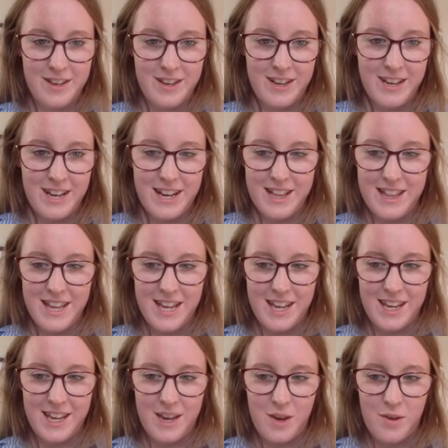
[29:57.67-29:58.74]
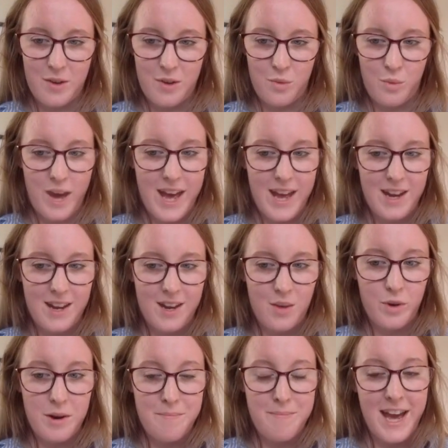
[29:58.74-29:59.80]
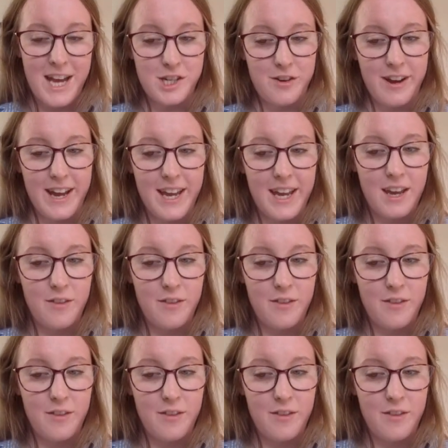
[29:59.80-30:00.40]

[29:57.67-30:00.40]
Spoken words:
I think when we're measuring,